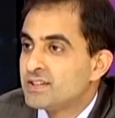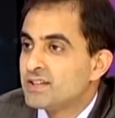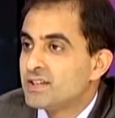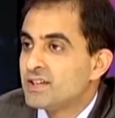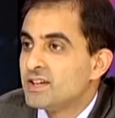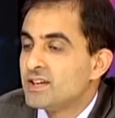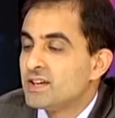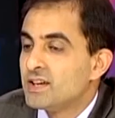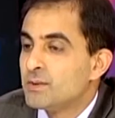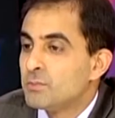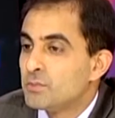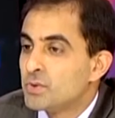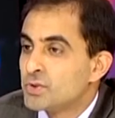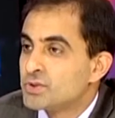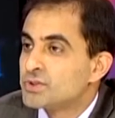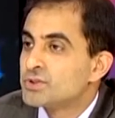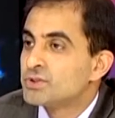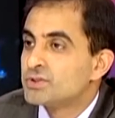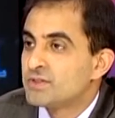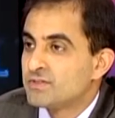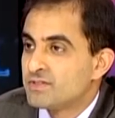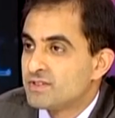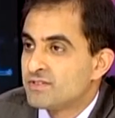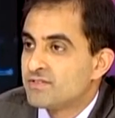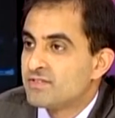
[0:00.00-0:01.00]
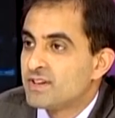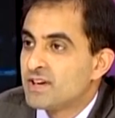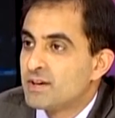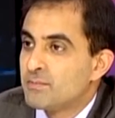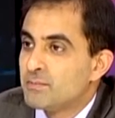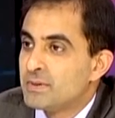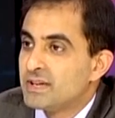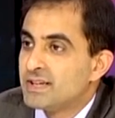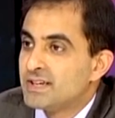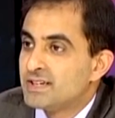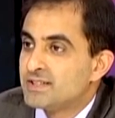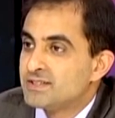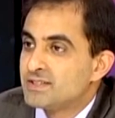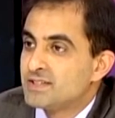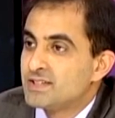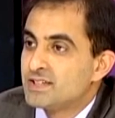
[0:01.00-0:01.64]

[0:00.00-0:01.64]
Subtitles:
the emotions of the family is